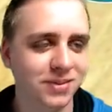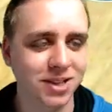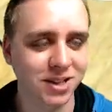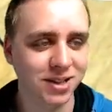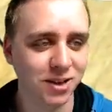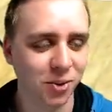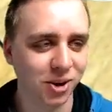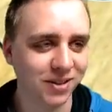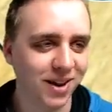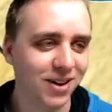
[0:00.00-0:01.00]
It didn't
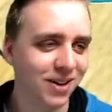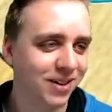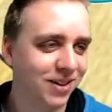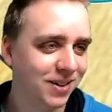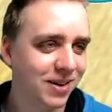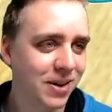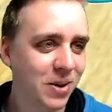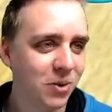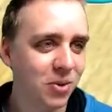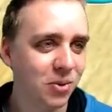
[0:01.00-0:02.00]
work there.
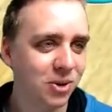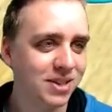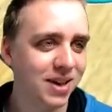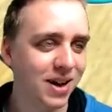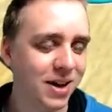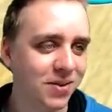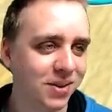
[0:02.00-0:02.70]
One more time.